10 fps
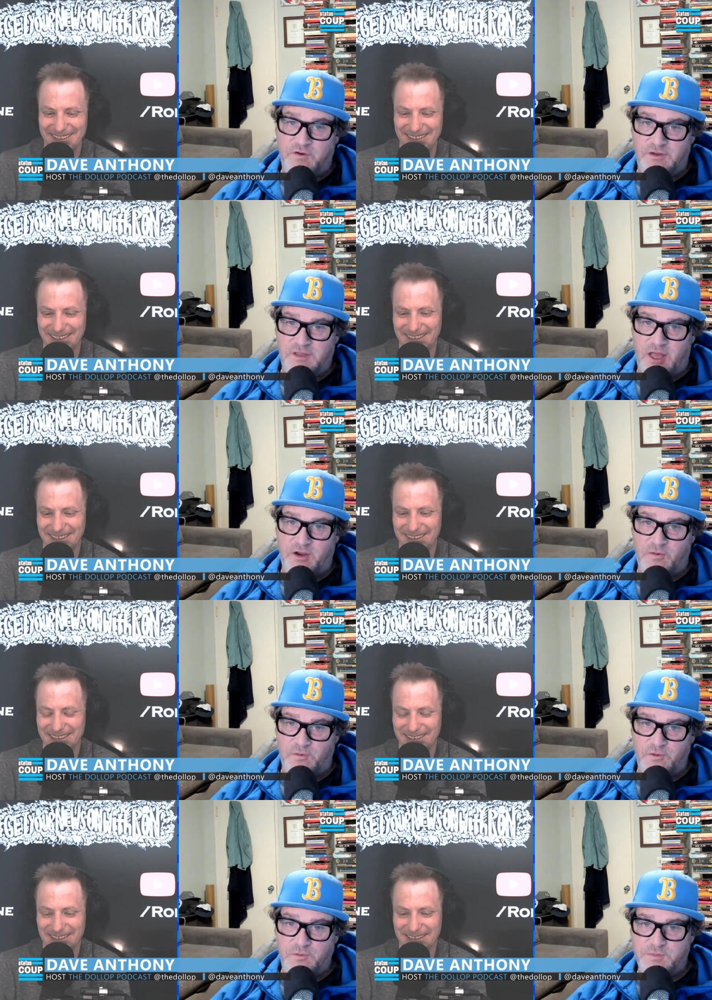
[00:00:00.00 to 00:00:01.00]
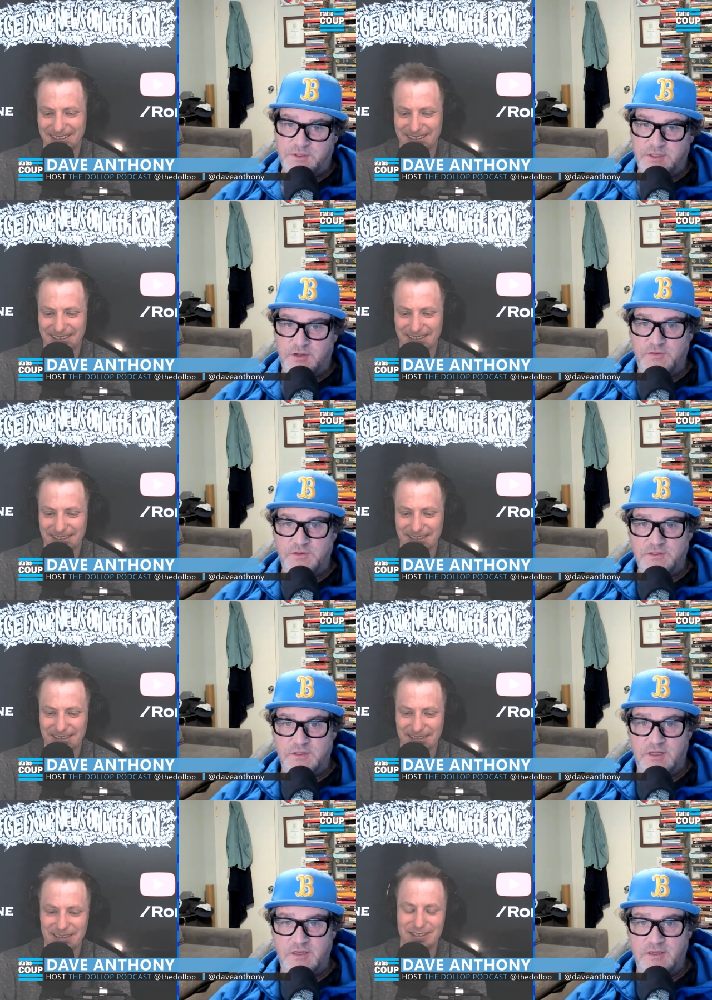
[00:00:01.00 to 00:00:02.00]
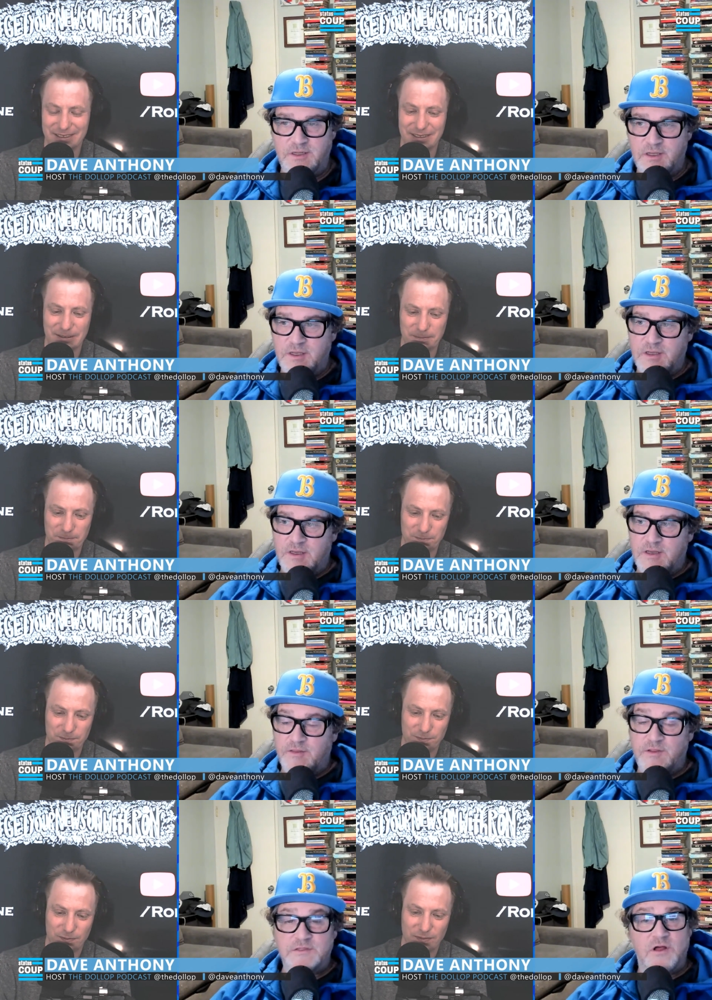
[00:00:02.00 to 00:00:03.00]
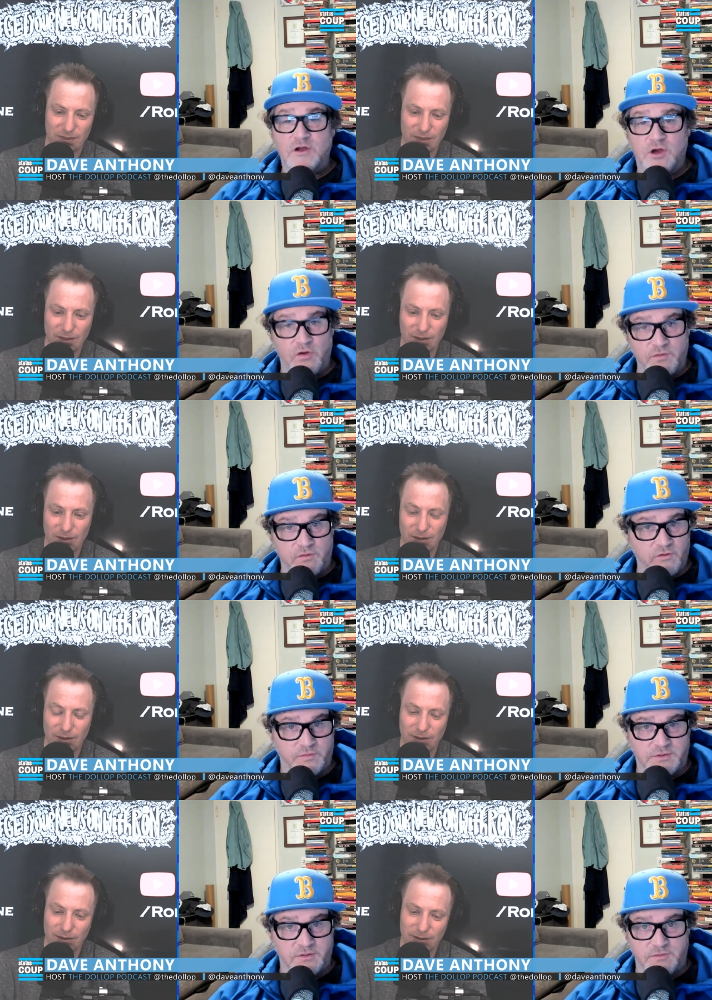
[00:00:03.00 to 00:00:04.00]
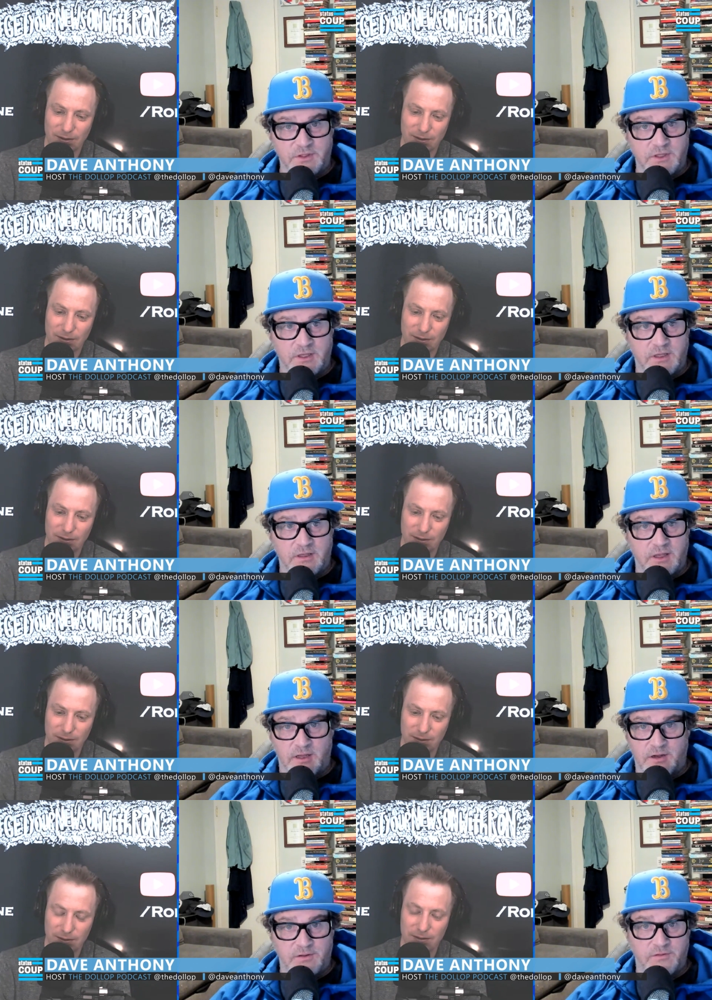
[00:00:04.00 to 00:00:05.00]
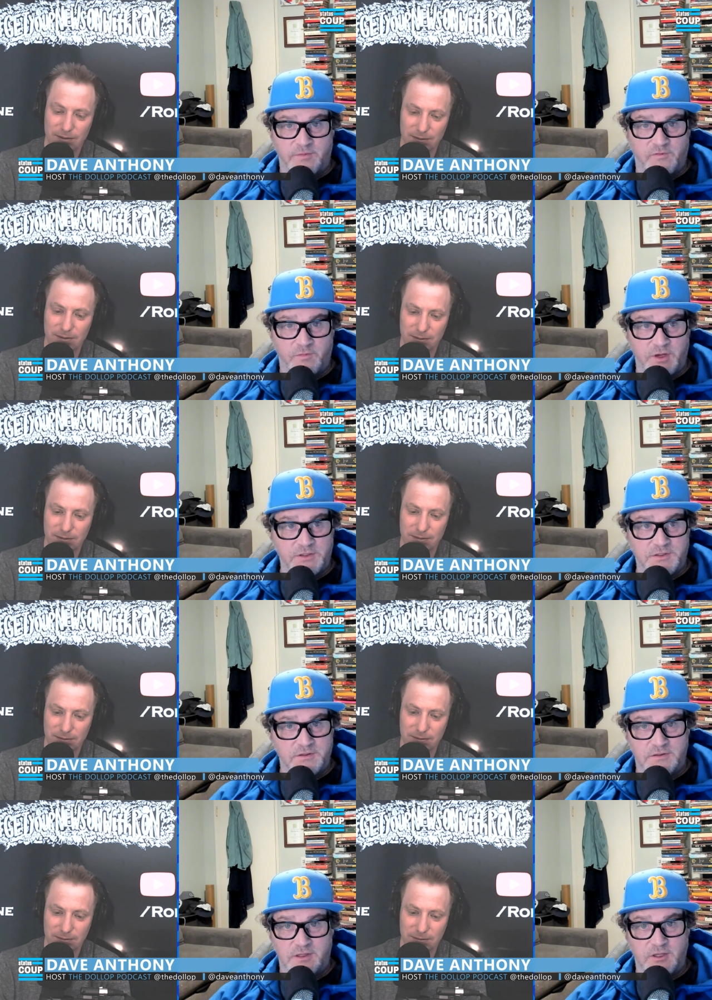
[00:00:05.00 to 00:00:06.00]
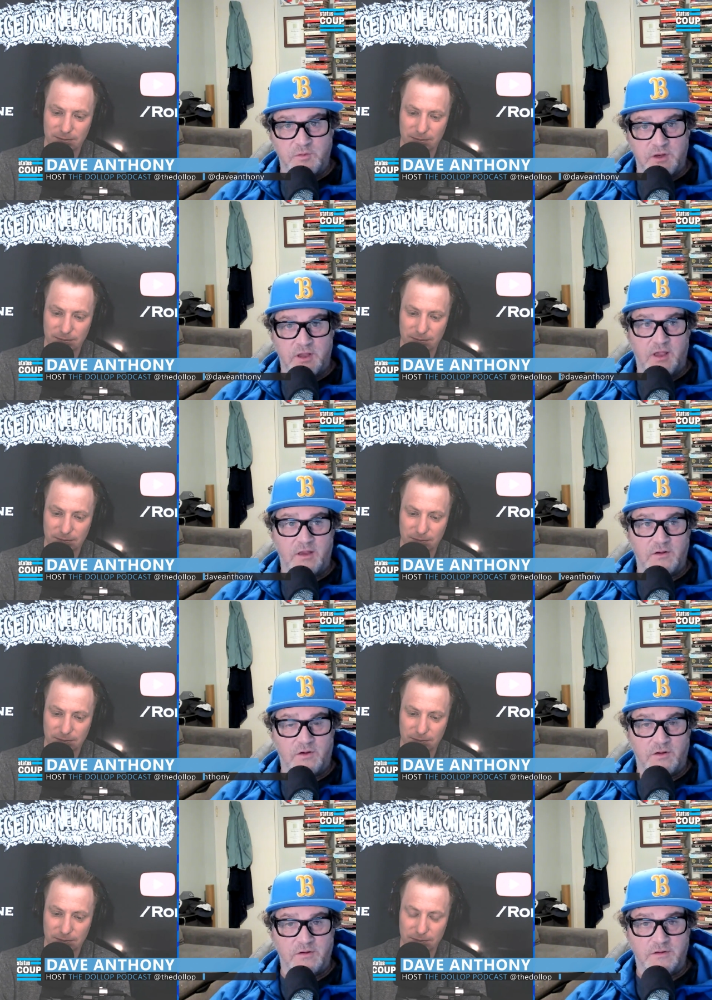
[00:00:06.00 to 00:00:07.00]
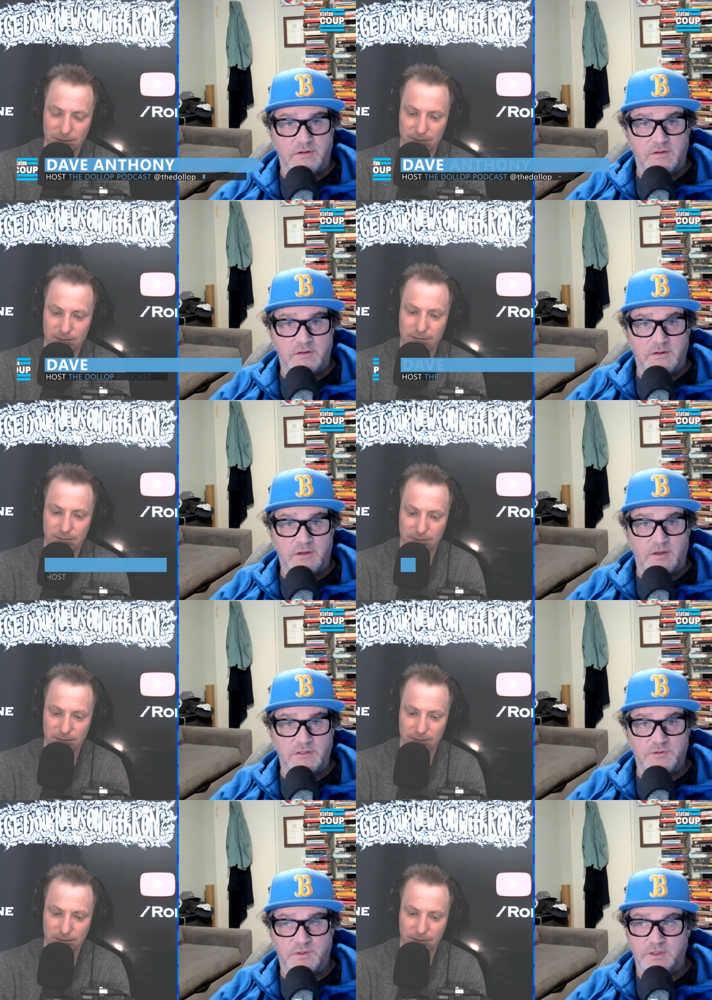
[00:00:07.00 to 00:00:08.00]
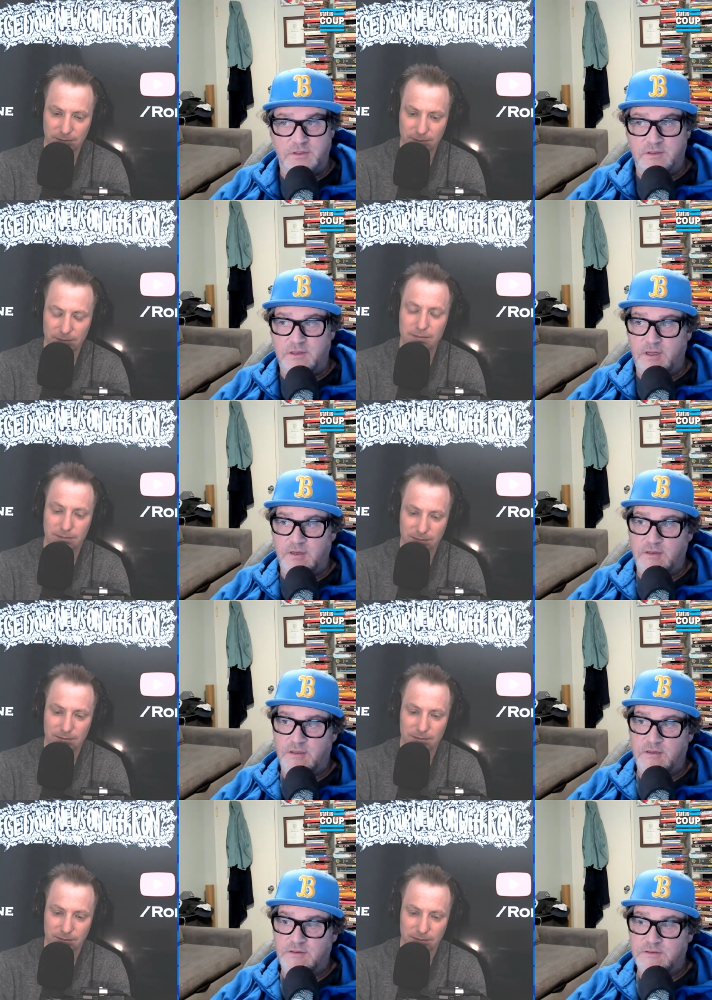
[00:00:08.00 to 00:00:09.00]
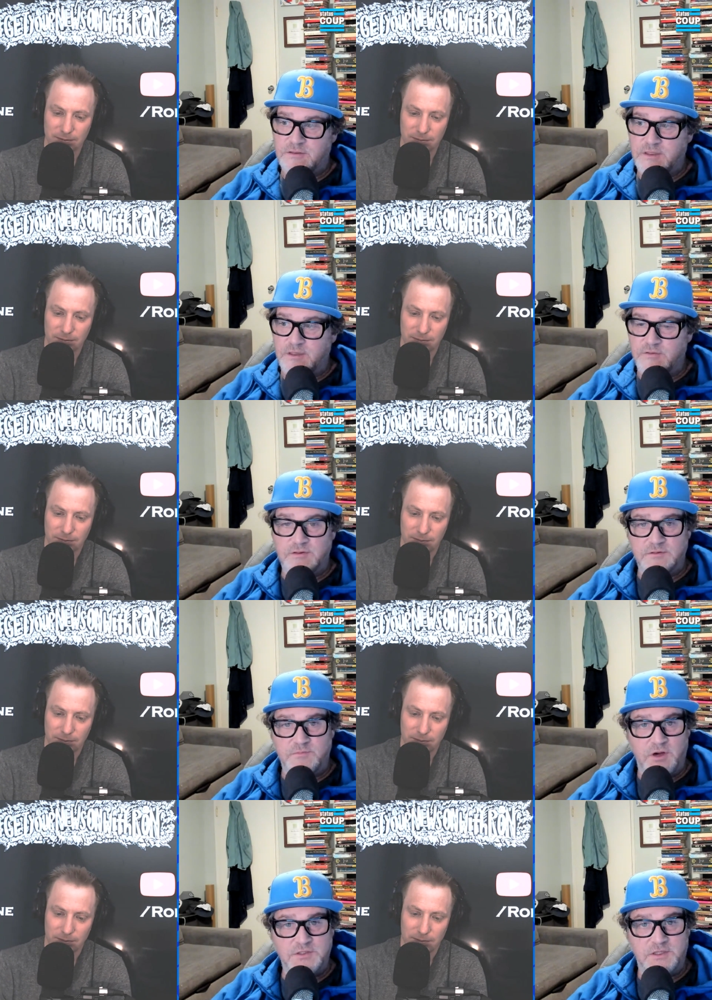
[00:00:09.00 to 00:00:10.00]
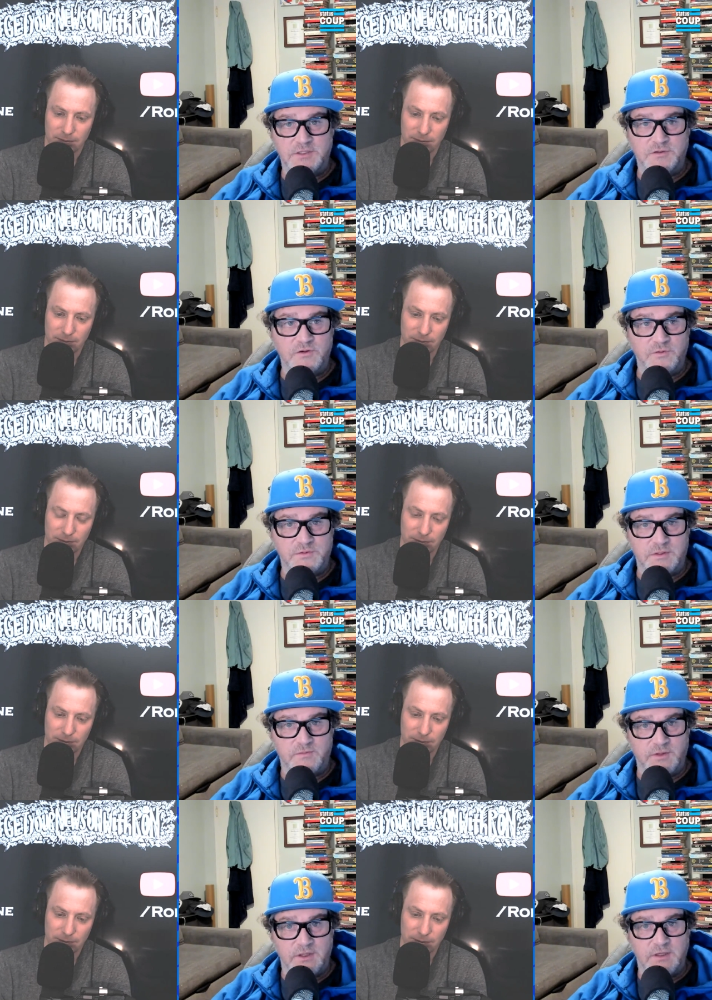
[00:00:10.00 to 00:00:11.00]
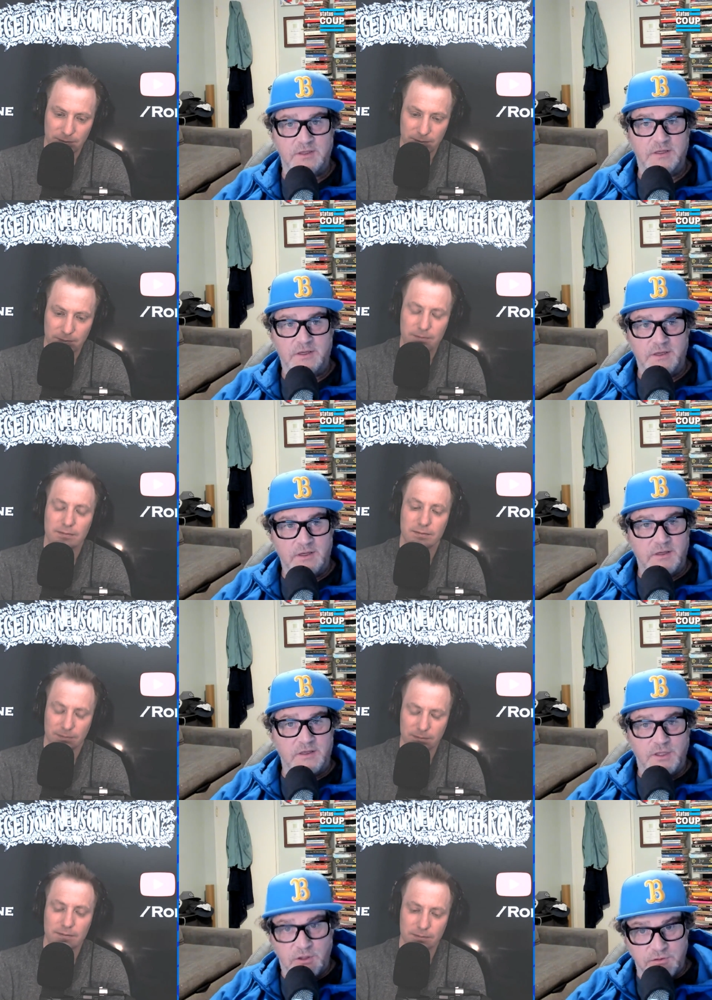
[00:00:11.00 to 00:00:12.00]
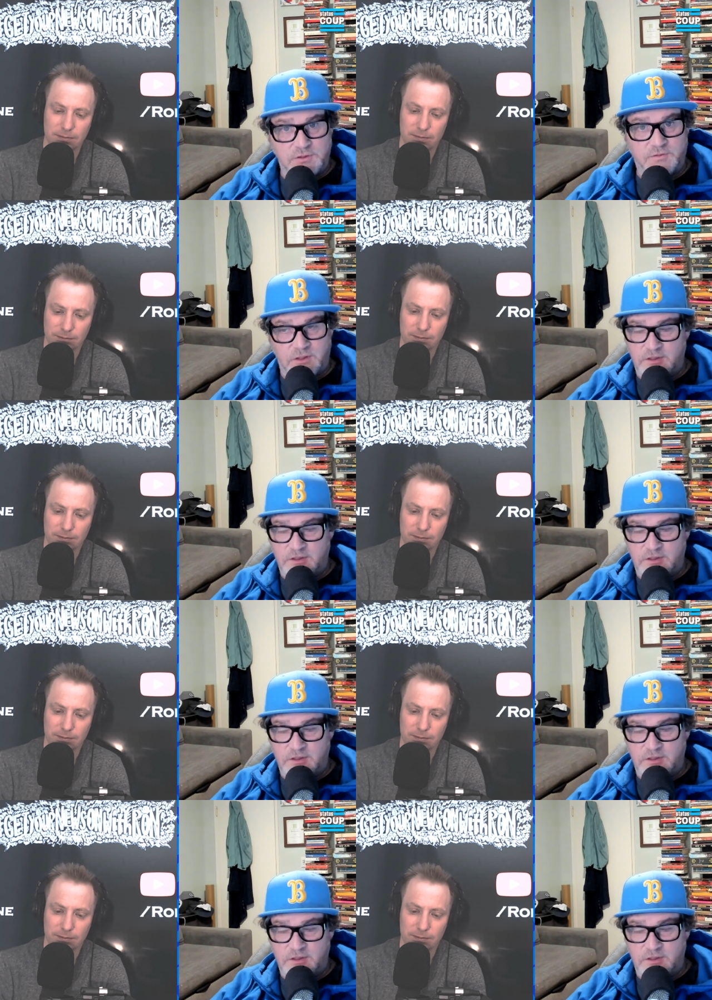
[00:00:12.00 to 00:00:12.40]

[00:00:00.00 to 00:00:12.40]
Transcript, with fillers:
Speaker 1: for a lot of groups. You know, there's a lot of there's long COVID groups that really get all their information and they communicate on on Twitter. And there's you know there's marginalized groups that really use Twitter.